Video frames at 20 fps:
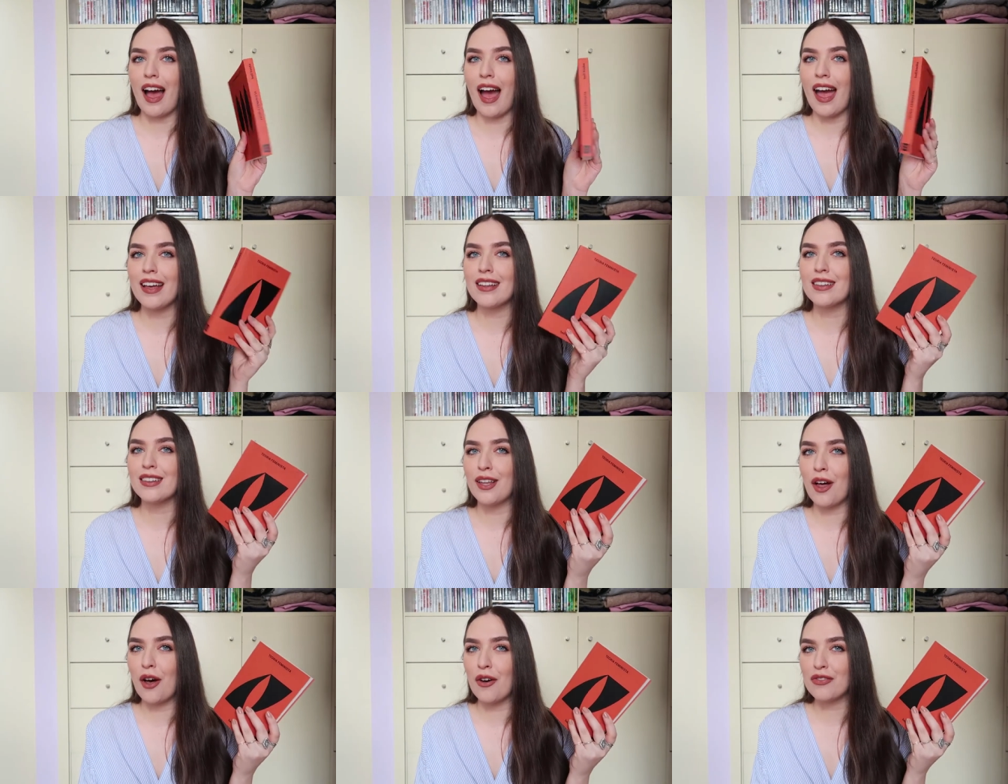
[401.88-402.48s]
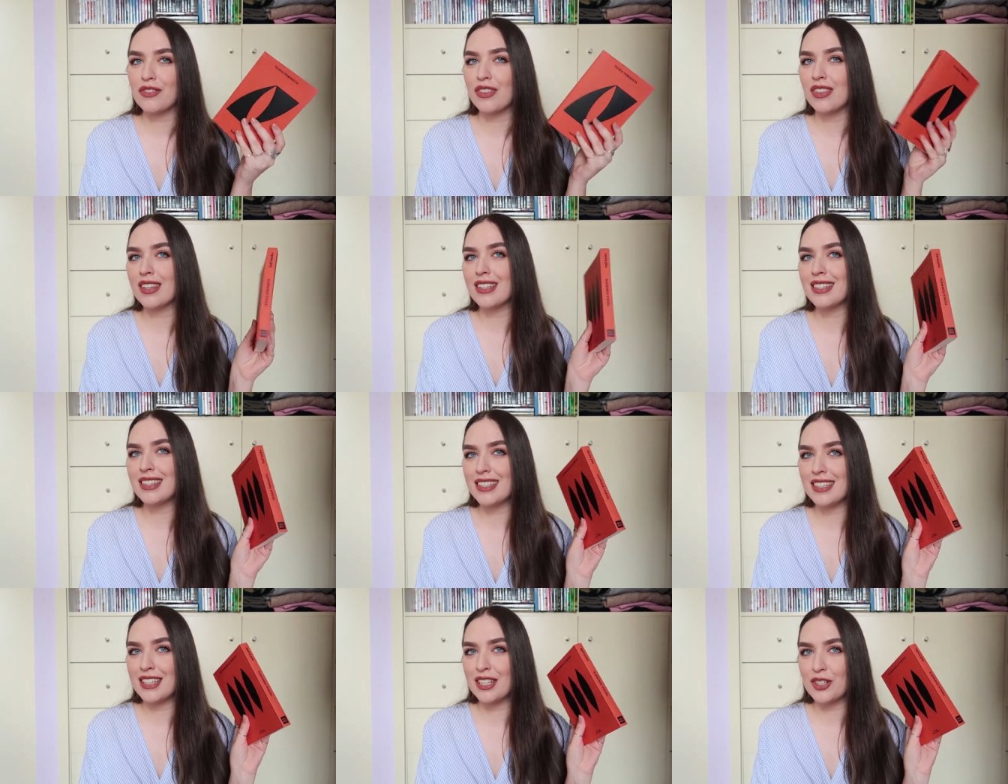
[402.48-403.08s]
I loved
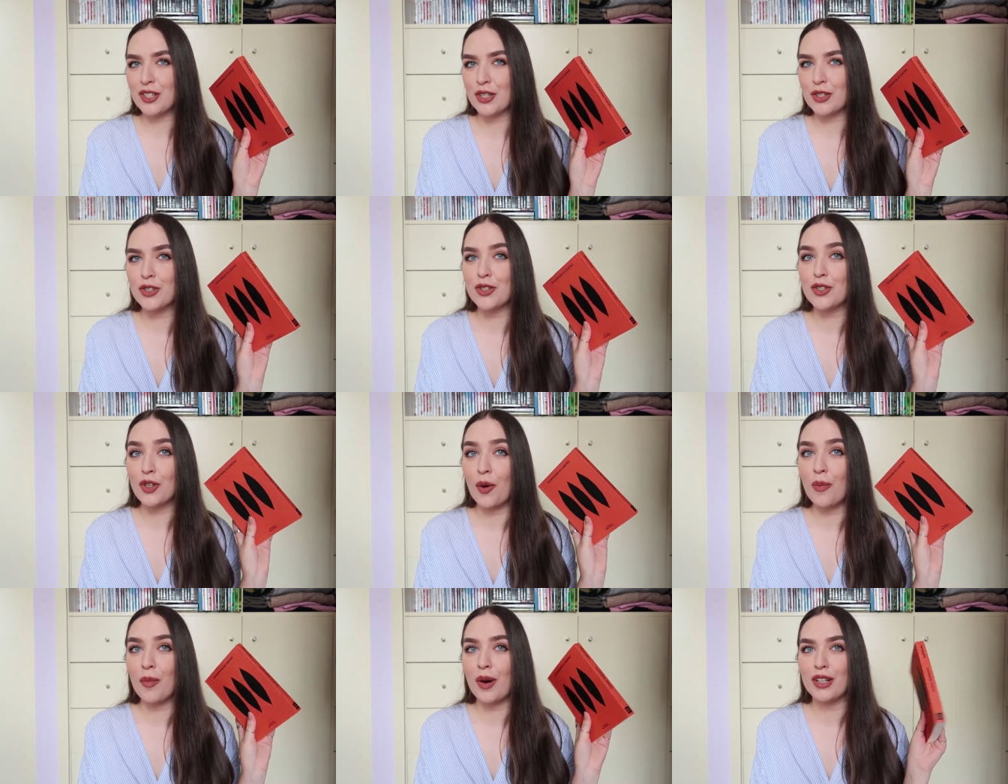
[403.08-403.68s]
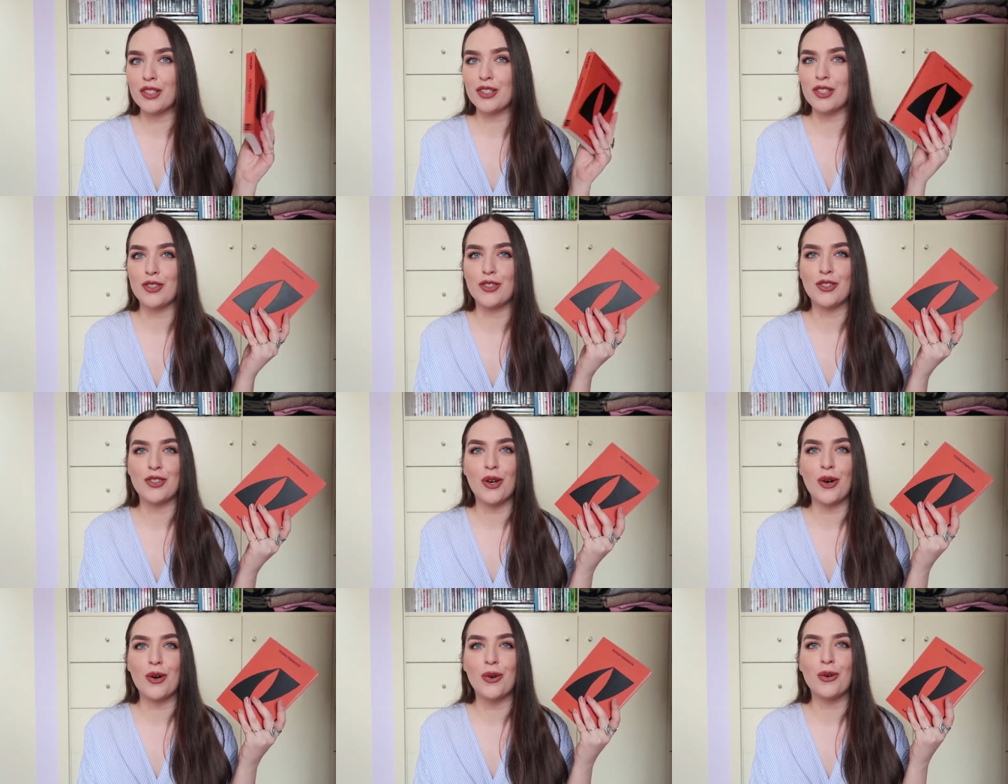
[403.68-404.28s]
this edition so much.
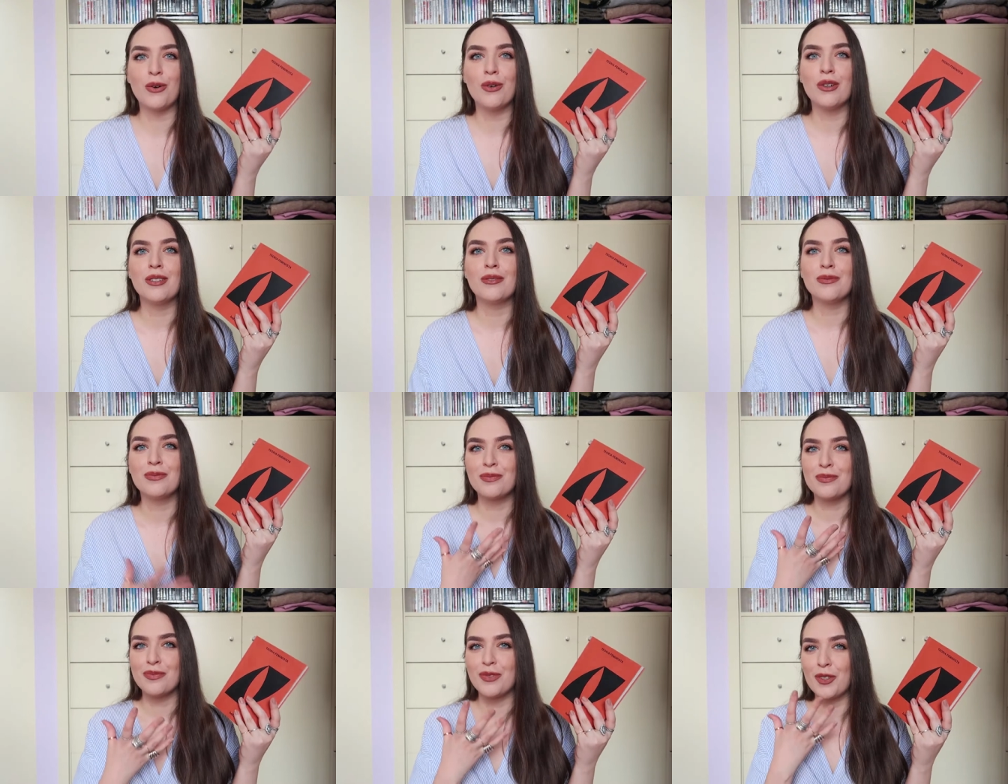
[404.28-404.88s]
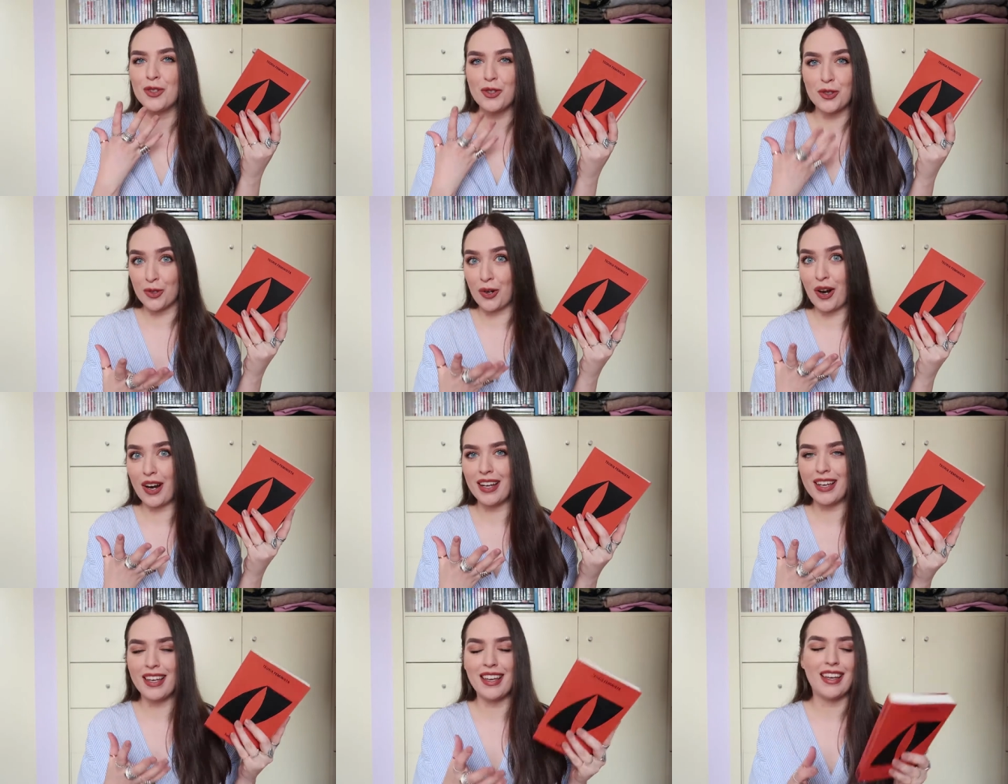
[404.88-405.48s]
It's so
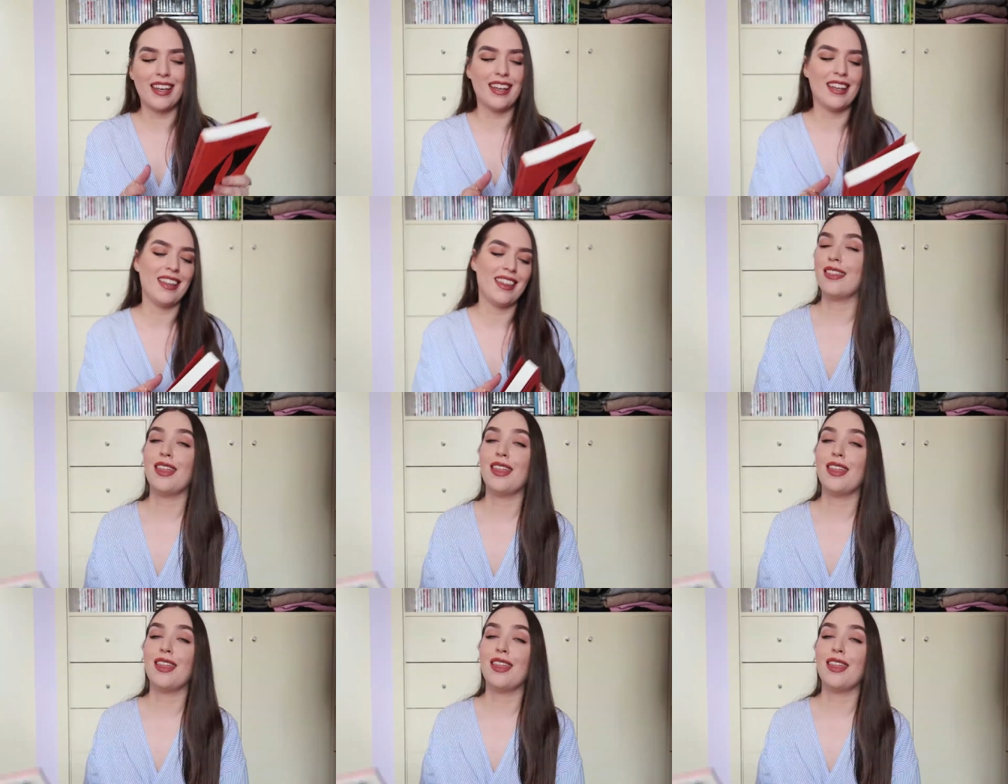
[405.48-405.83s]
striking.